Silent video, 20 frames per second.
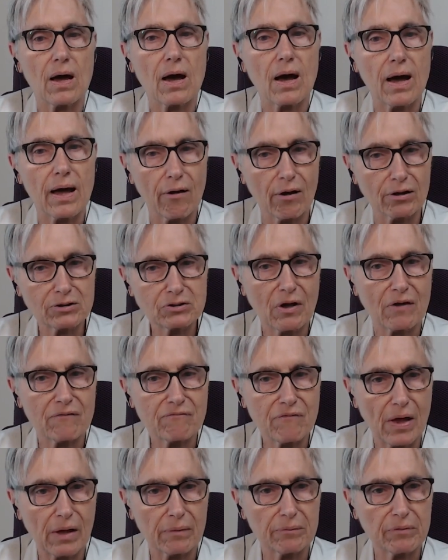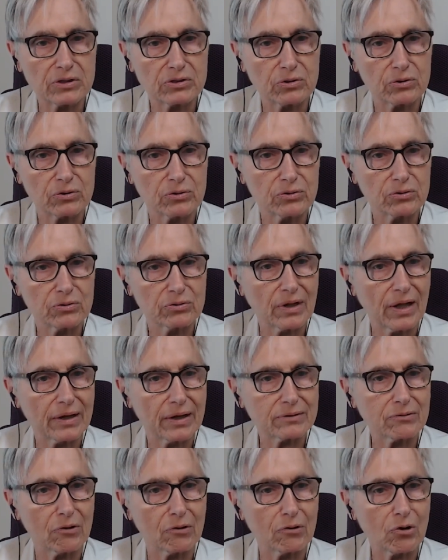I also have families who are like,
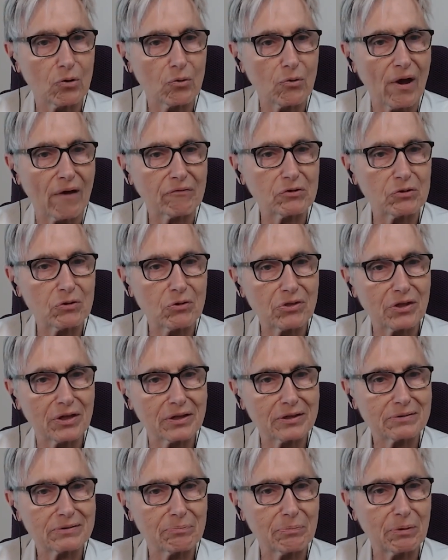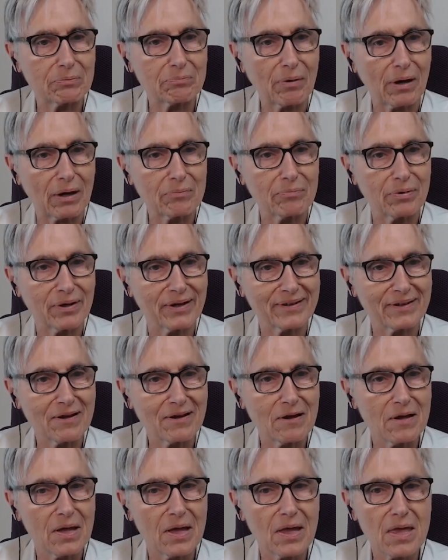no, no, we have to do things bit by bit.
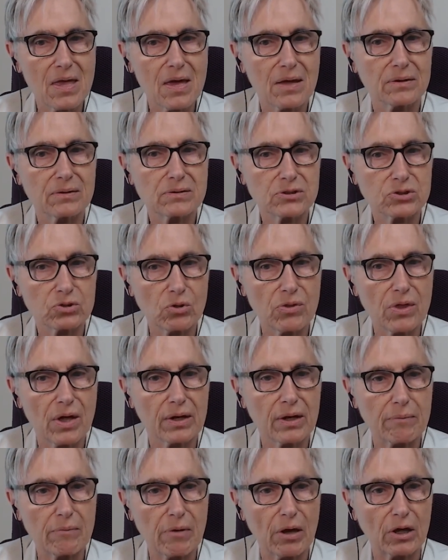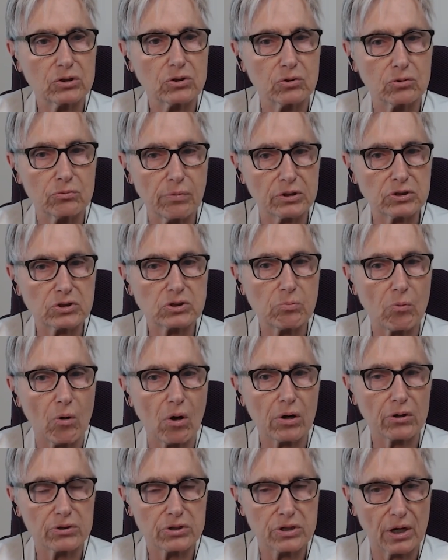And so then I may do much
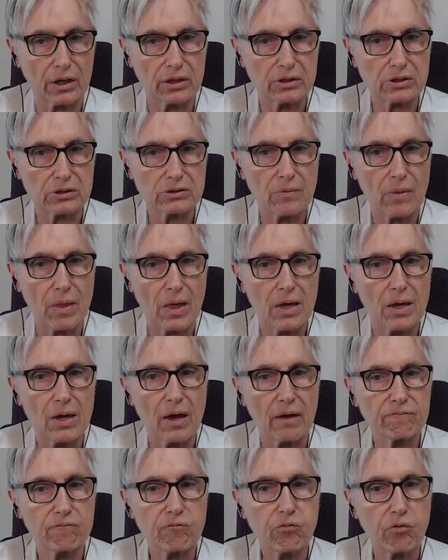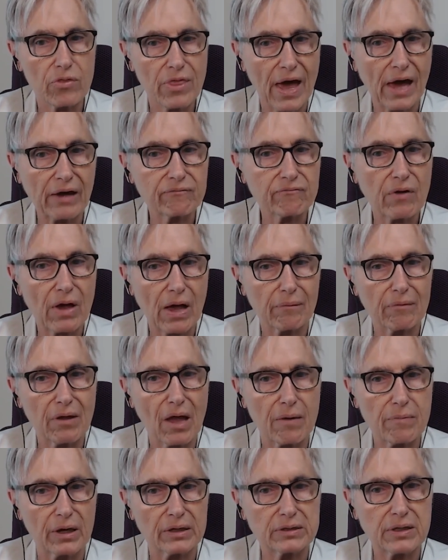smaller changes. And for that family,
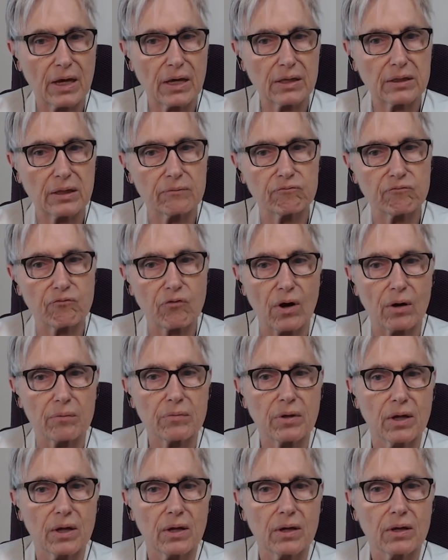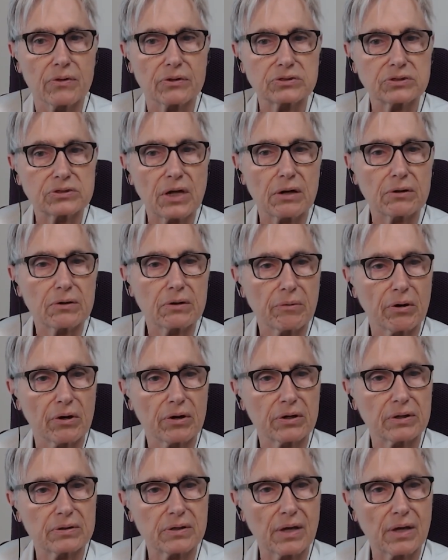I may take them from the standard American